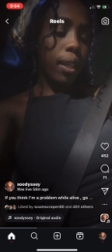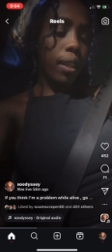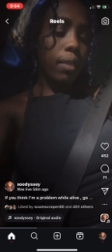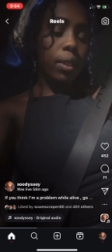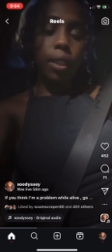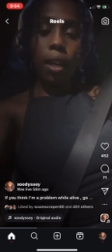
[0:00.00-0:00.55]
that
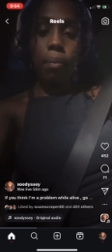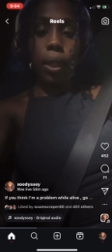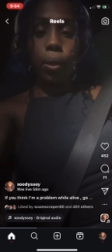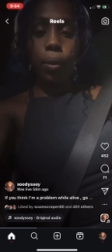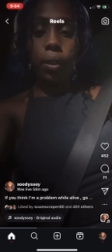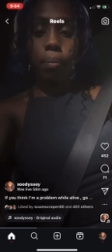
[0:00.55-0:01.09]
every time I
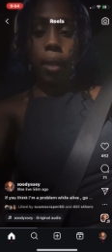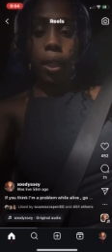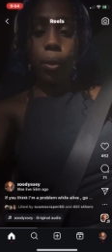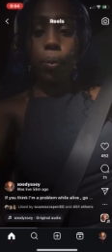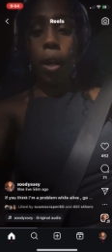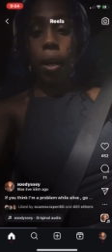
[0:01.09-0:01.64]
told
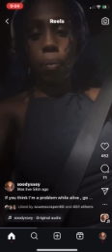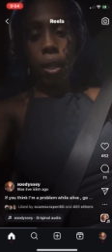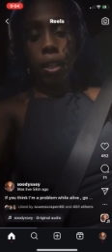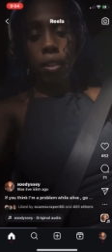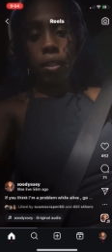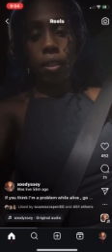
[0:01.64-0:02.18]
somebody who I
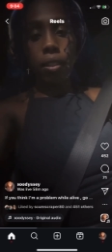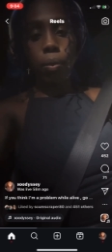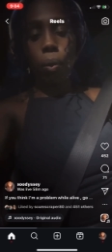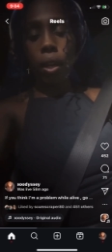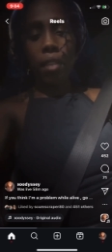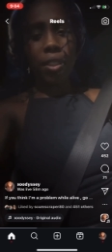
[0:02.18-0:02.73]
was,
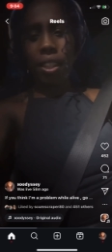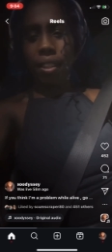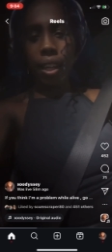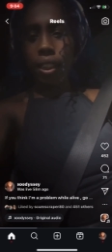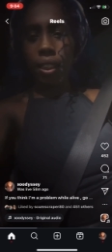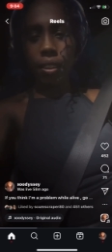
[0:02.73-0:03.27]
whatever
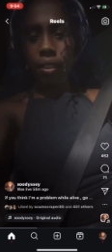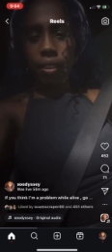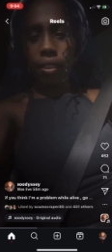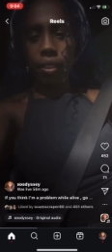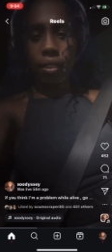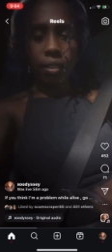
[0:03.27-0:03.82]

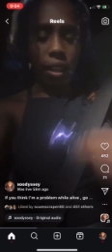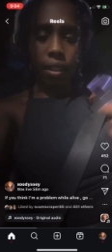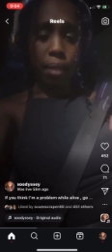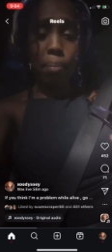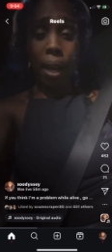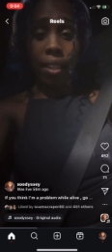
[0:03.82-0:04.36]
connections are
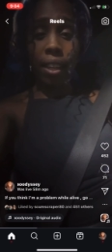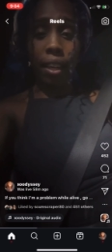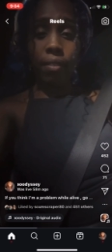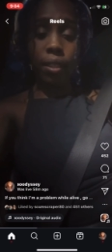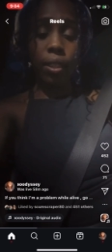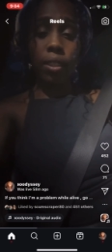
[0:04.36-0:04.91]
in my
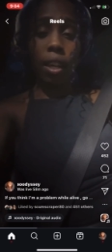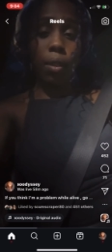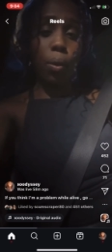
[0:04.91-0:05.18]
life, there's a lot